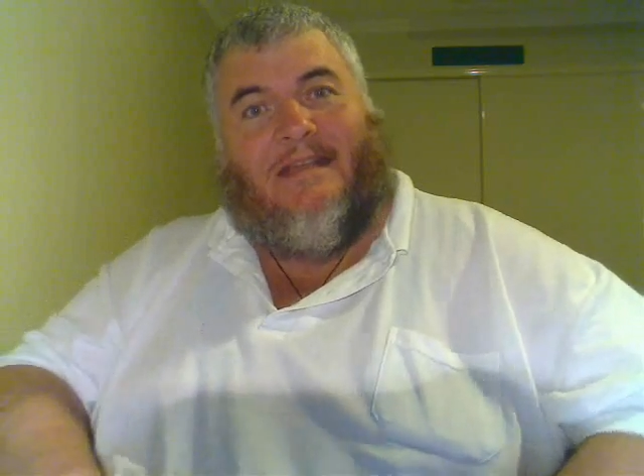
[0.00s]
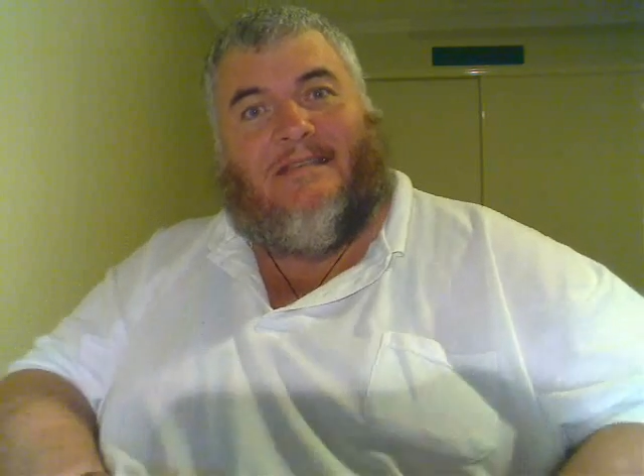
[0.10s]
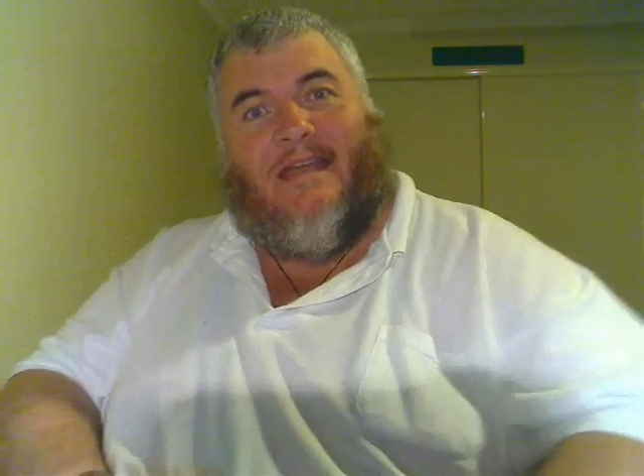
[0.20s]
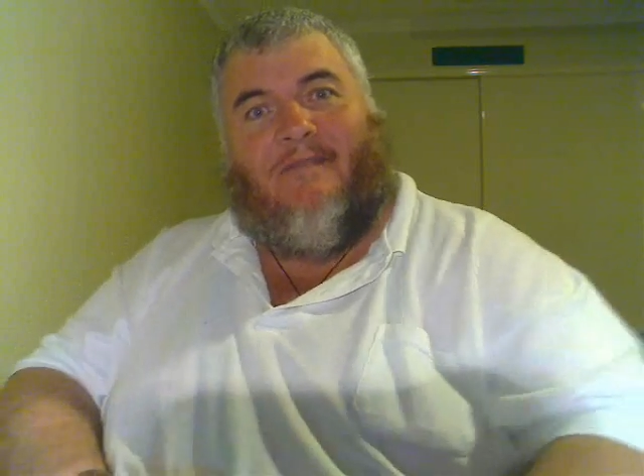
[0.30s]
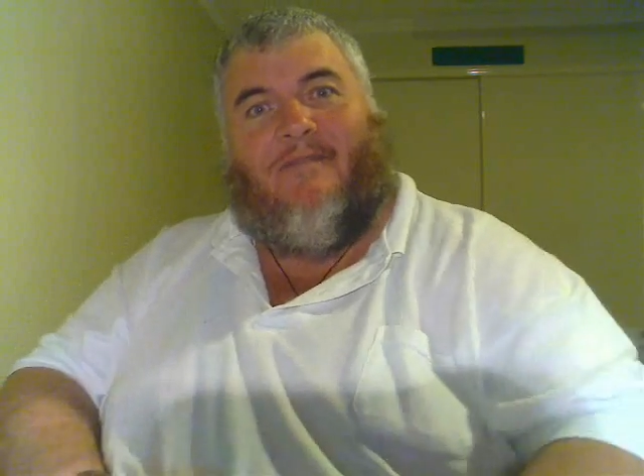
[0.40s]

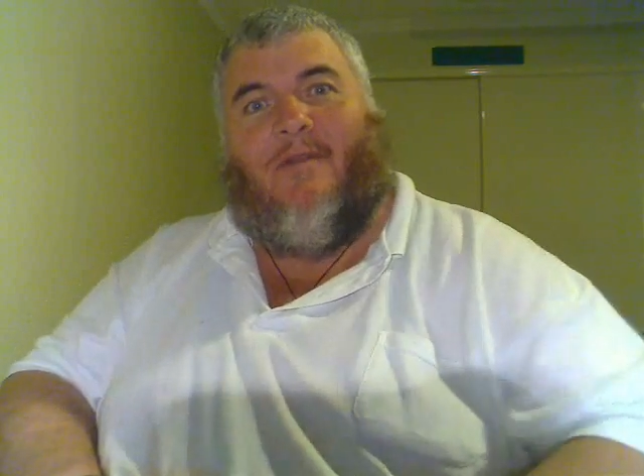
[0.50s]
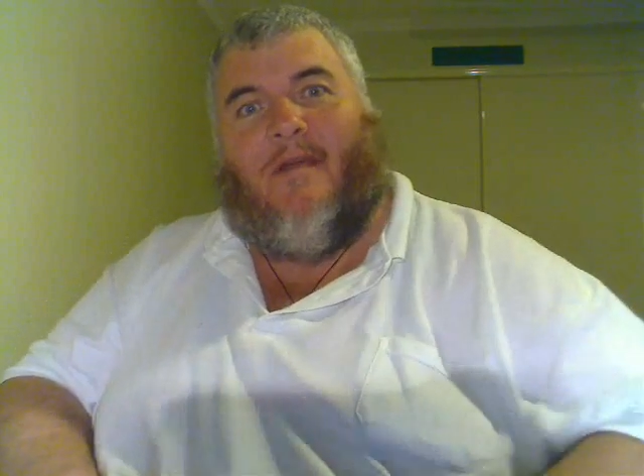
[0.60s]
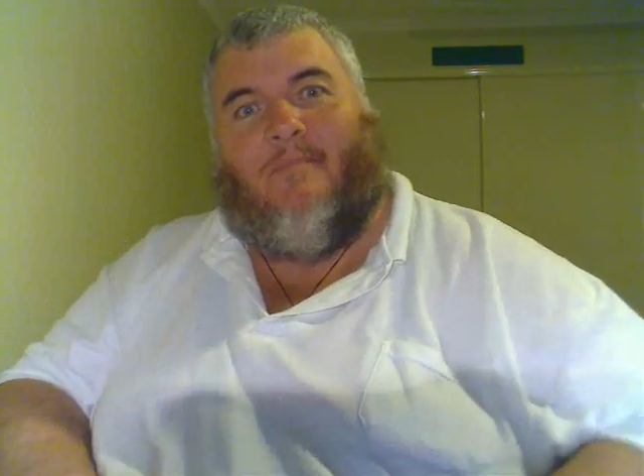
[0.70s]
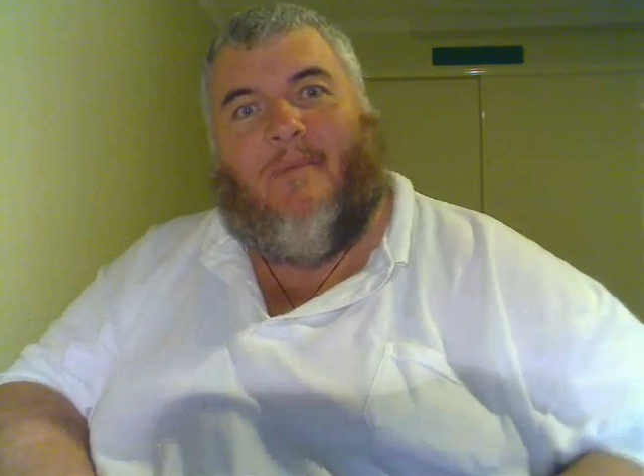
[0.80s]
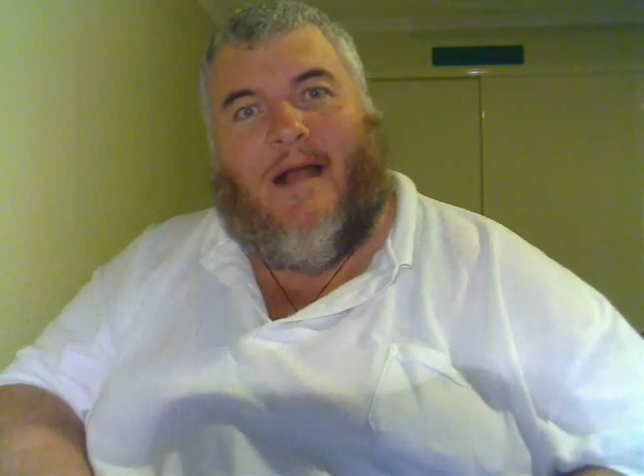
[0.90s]
Say if you
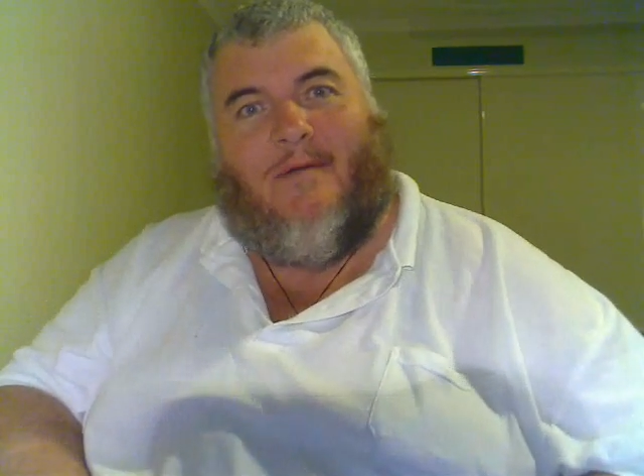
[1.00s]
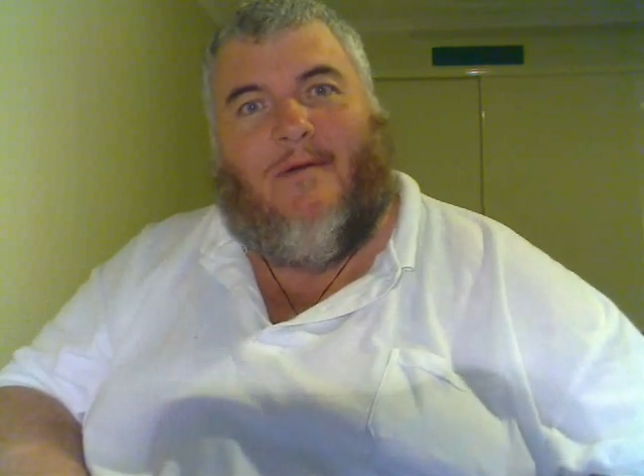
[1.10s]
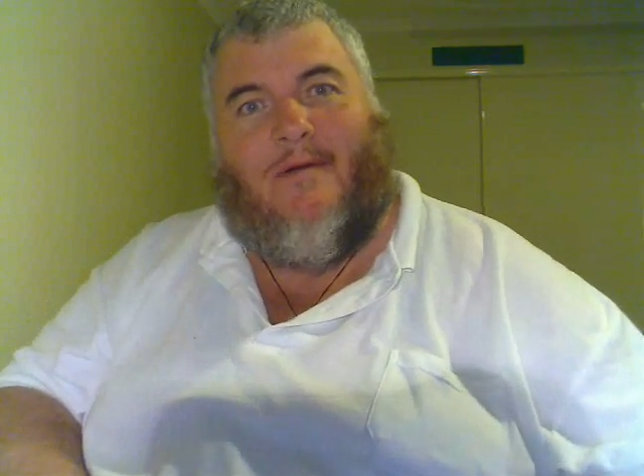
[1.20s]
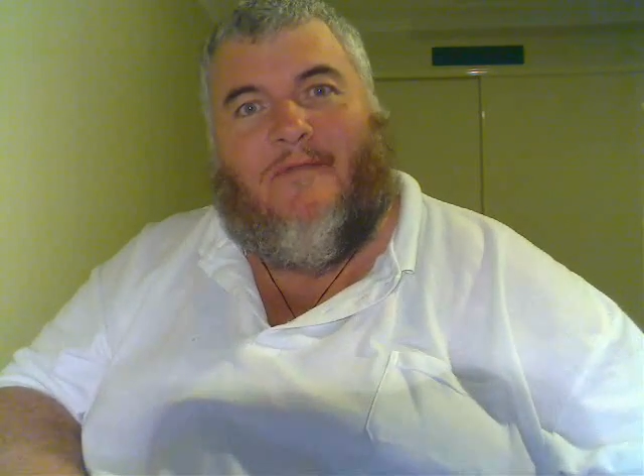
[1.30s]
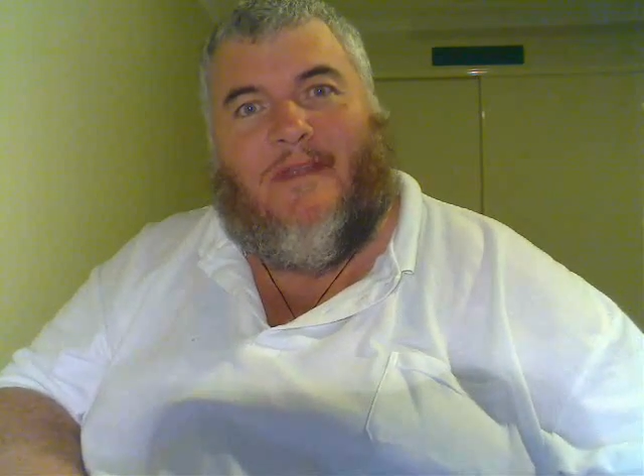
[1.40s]
like
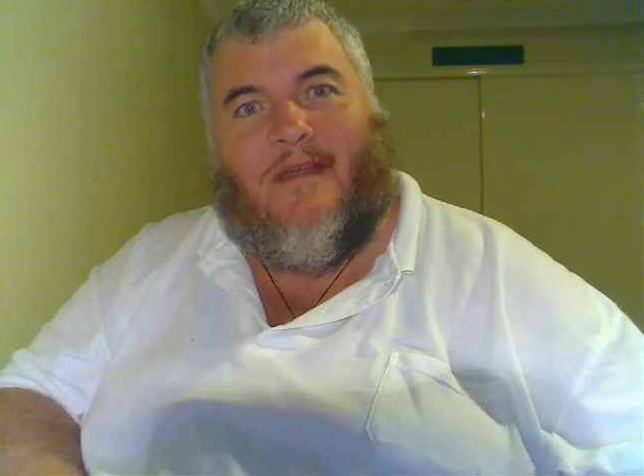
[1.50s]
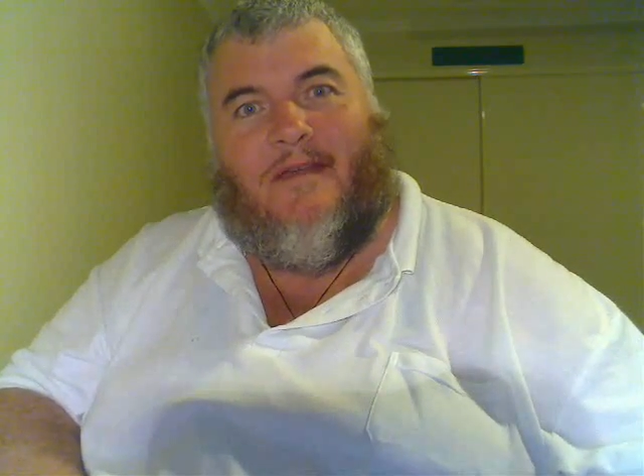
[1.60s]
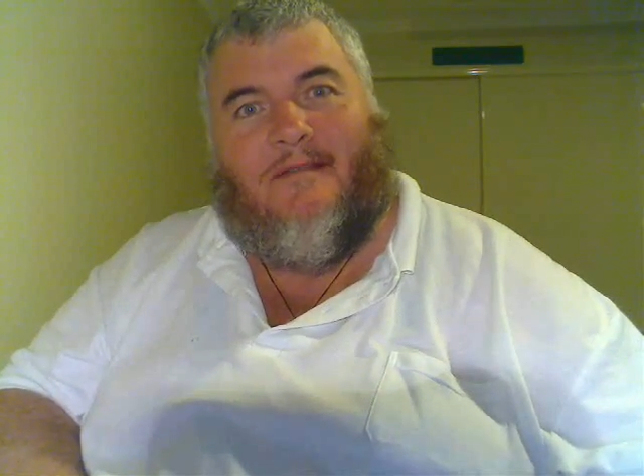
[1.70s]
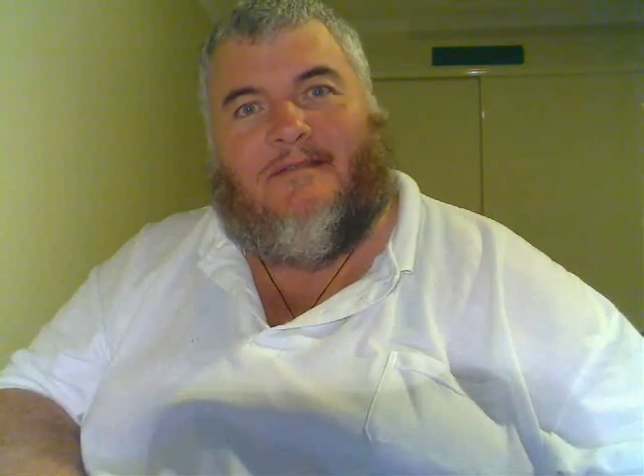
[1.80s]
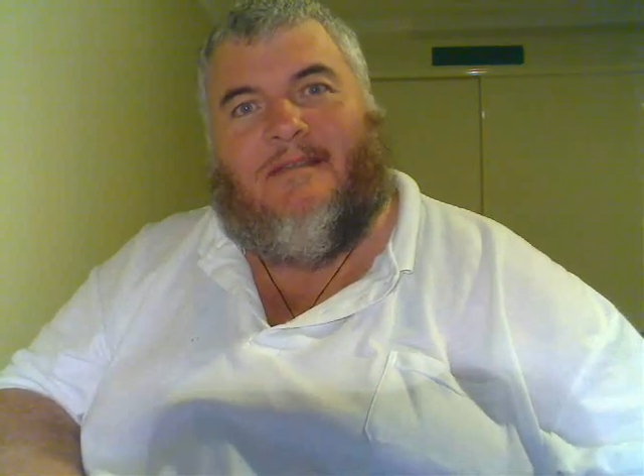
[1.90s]
parkour
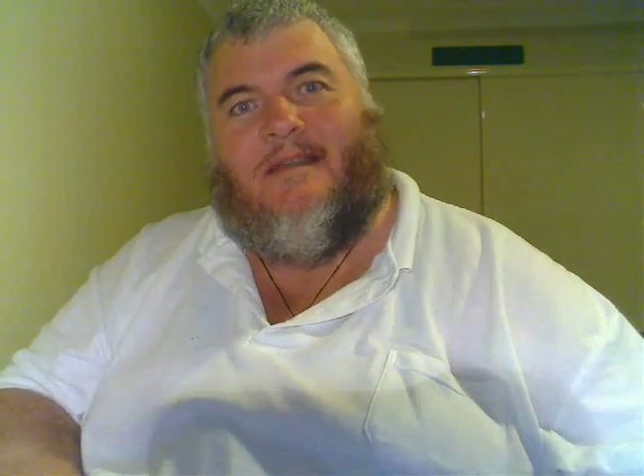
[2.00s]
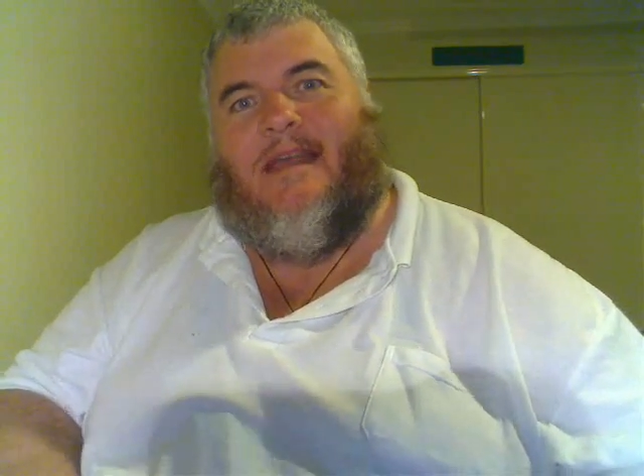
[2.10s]
videos